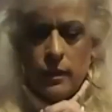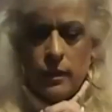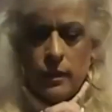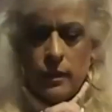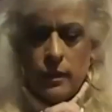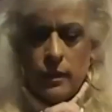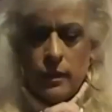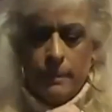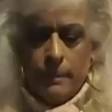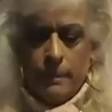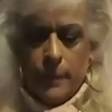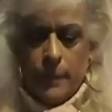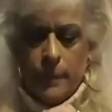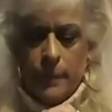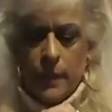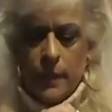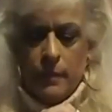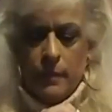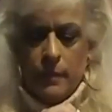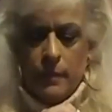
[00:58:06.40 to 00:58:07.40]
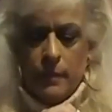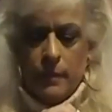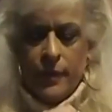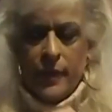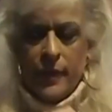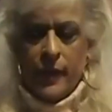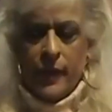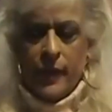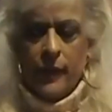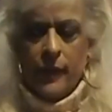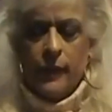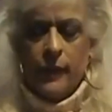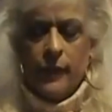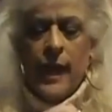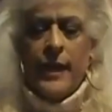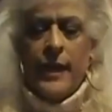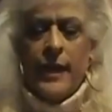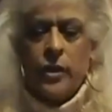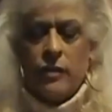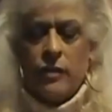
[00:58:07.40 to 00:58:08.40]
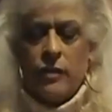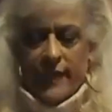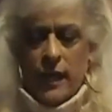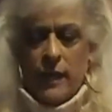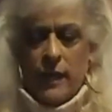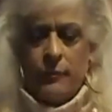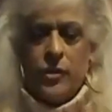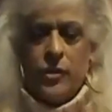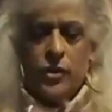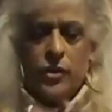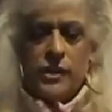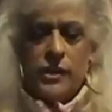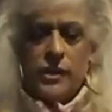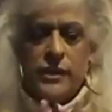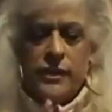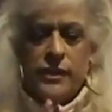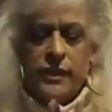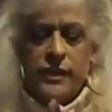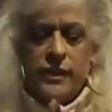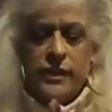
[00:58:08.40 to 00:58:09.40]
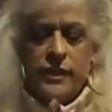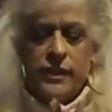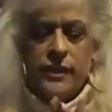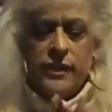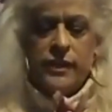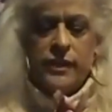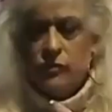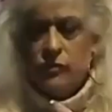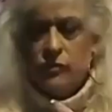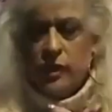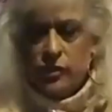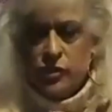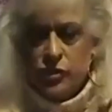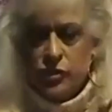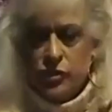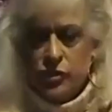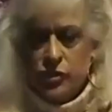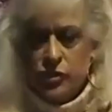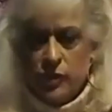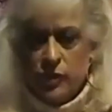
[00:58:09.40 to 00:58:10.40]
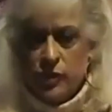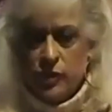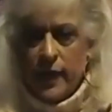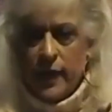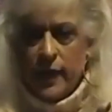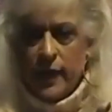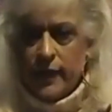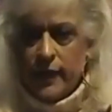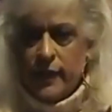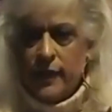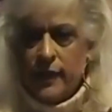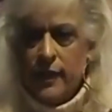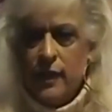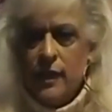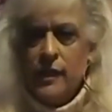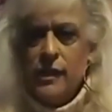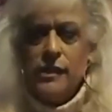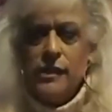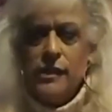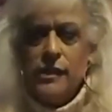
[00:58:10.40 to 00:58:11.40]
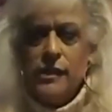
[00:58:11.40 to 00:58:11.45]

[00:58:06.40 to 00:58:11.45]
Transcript: let's see, uh, but a lot of them looking right now because the actors are on strike.